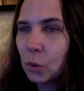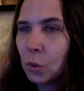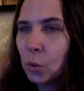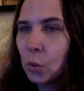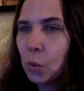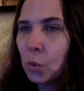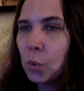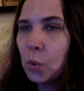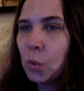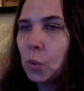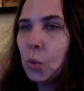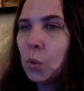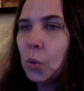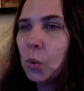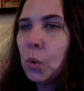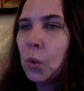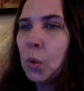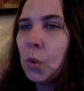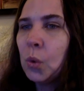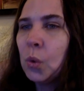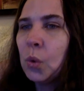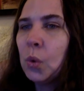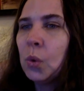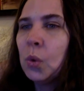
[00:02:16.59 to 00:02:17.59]

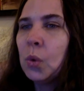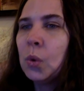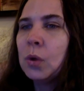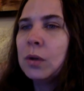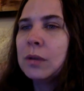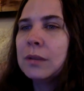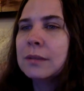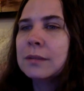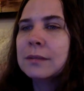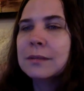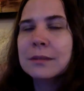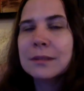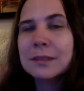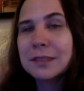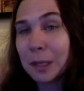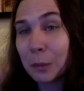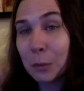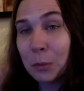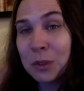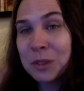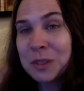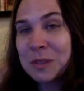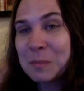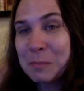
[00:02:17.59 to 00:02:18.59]
Ooh,
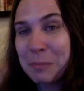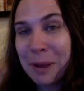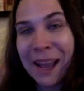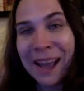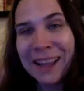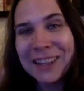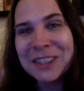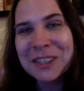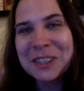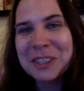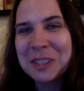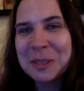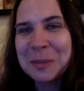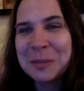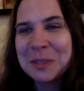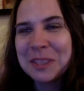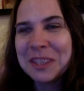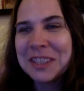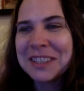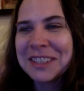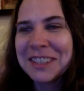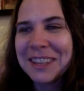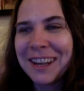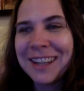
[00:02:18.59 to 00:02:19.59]
someone's battleship
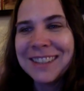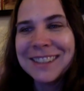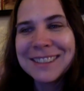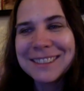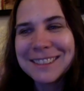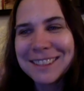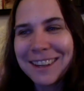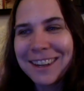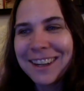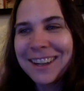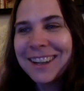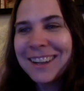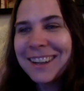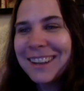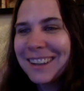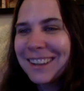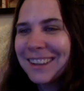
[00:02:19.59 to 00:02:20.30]
just got sunk.